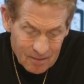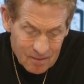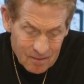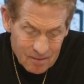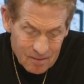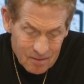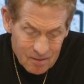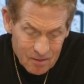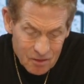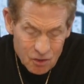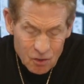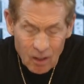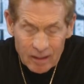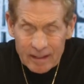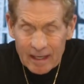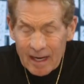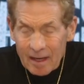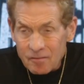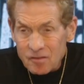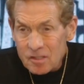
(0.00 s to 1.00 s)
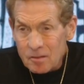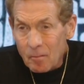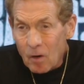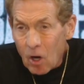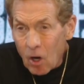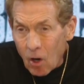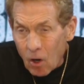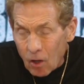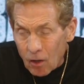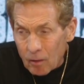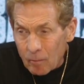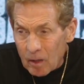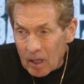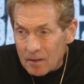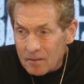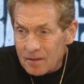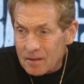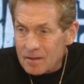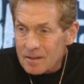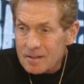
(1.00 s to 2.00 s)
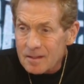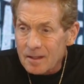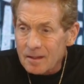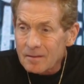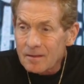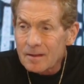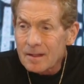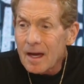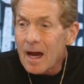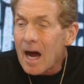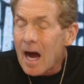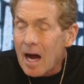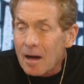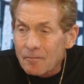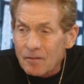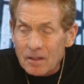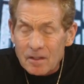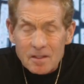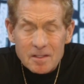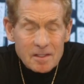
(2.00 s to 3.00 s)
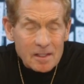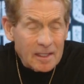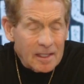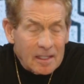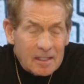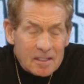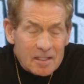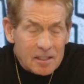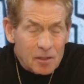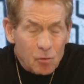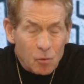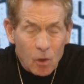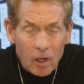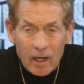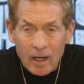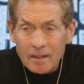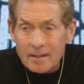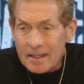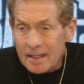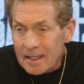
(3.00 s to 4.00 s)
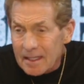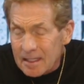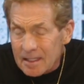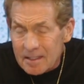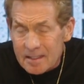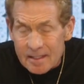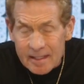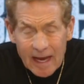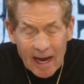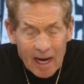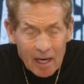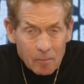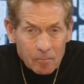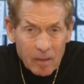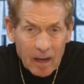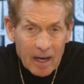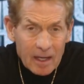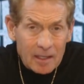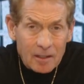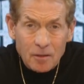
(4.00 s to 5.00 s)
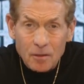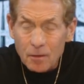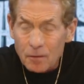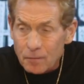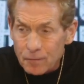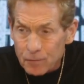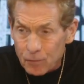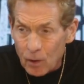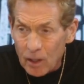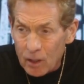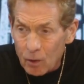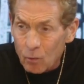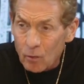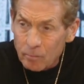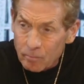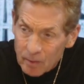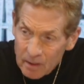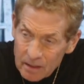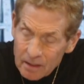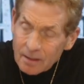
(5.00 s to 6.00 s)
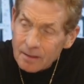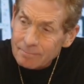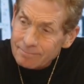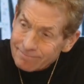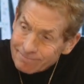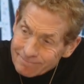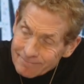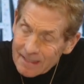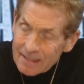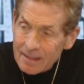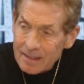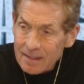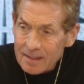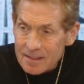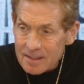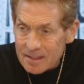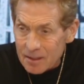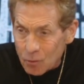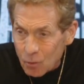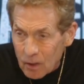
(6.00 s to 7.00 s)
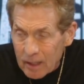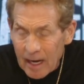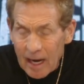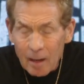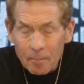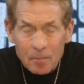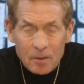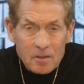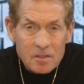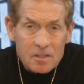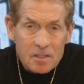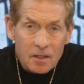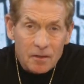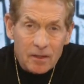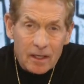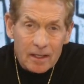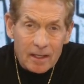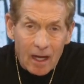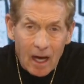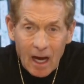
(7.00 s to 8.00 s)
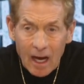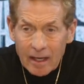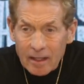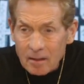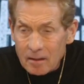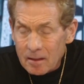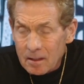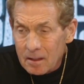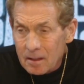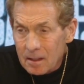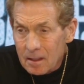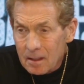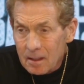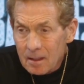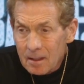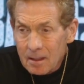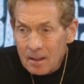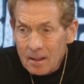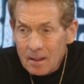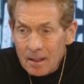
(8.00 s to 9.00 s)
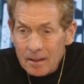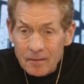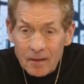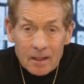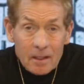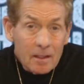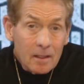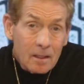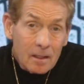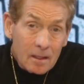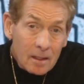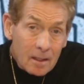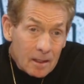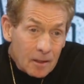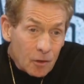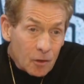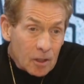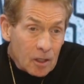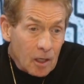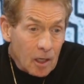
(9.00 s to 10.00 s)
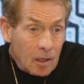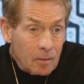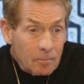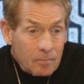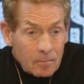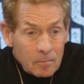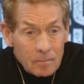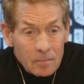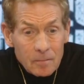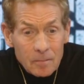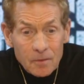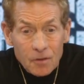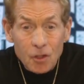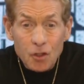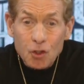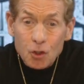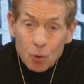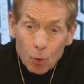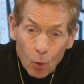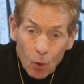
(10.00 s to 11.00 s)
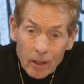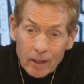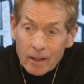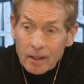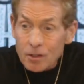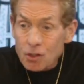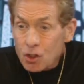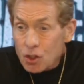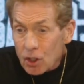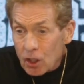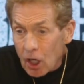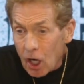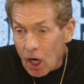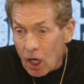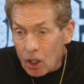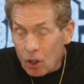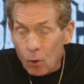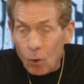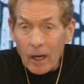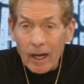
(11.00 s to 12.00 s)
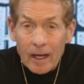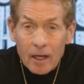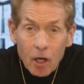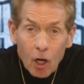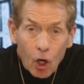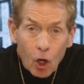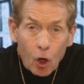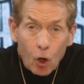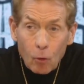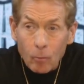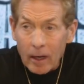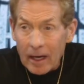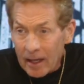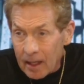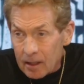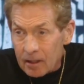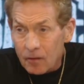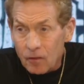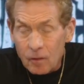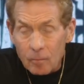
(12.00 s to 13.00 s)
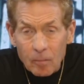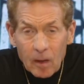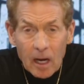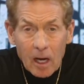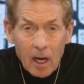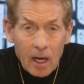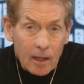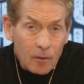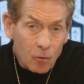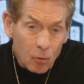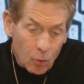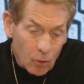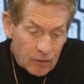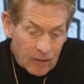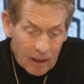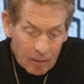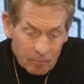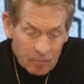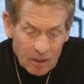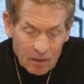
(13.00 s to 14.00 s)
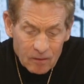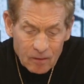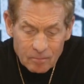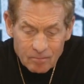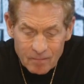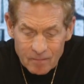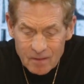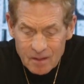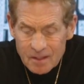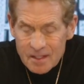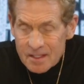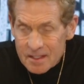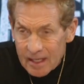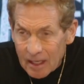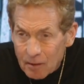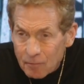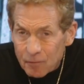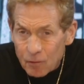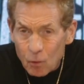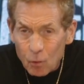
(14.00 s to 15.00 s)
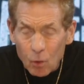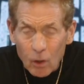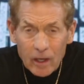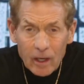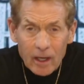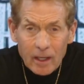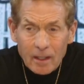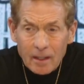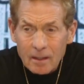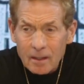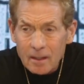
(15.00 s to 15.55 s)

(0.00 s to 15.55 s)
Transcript: just trying to have some heart about this, that the obvious, easy way to ease Dak back into the fray would be see what happens Sunday night. And then here come Detroit and Chicago at home ahead of the bye. Well, wouldn't that be the safer way,